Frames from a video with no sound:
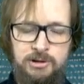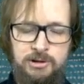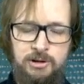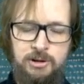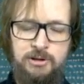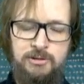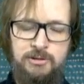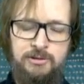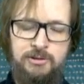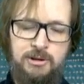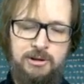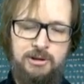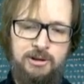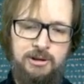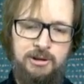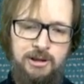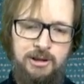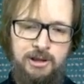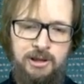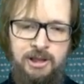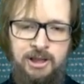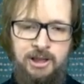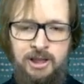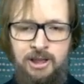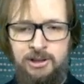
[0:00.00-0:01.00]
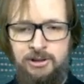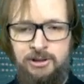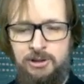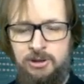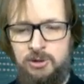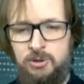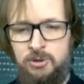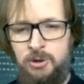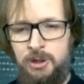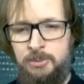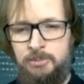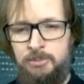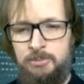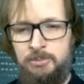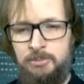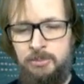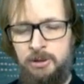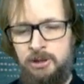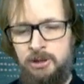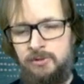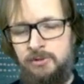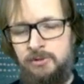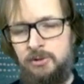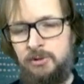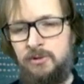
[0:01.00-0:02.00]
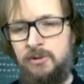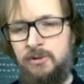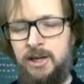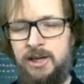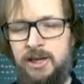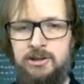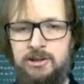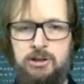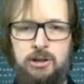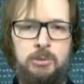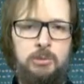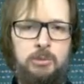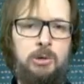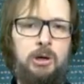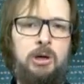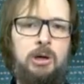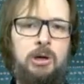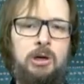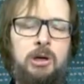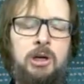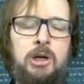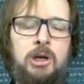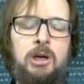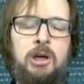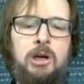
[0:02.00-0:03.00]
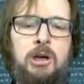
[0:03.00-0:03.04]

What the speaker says: the script, but if you find some